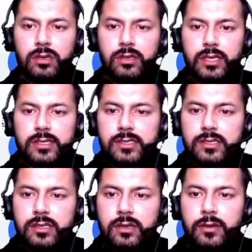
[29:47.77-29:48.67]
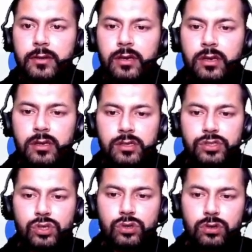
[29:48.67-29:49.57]
Yes.
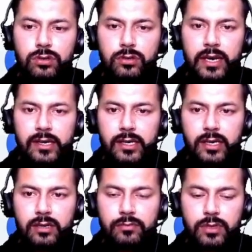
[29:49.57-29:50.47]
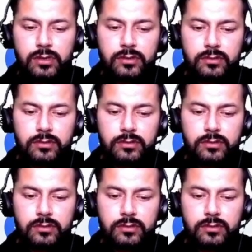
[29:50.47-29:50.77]
So enter a number.